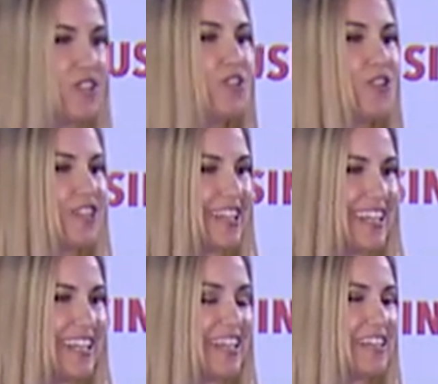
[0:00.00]
certainly
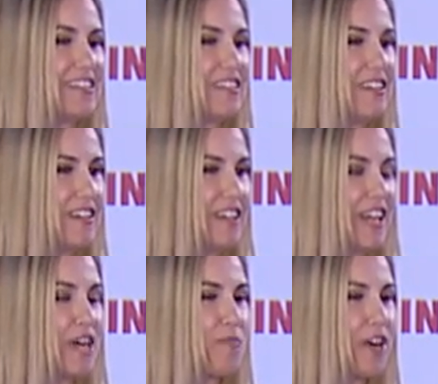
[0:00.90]
is
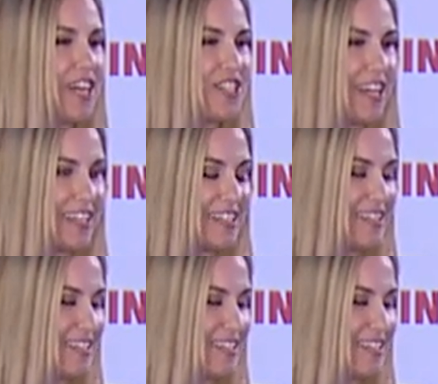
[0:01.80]
in a project's